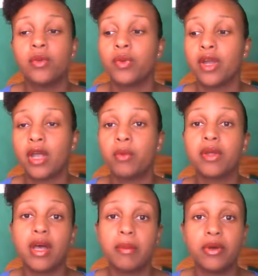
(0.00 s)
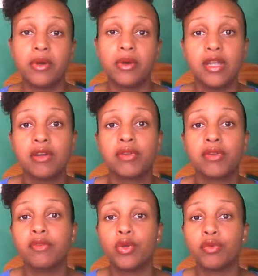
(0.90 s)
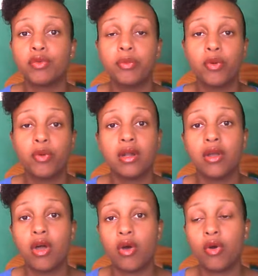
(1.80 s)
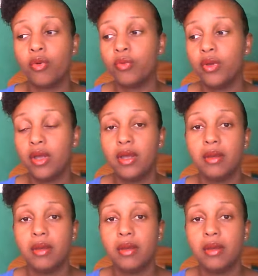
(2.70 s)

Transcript: where I will come on here, give you a report on how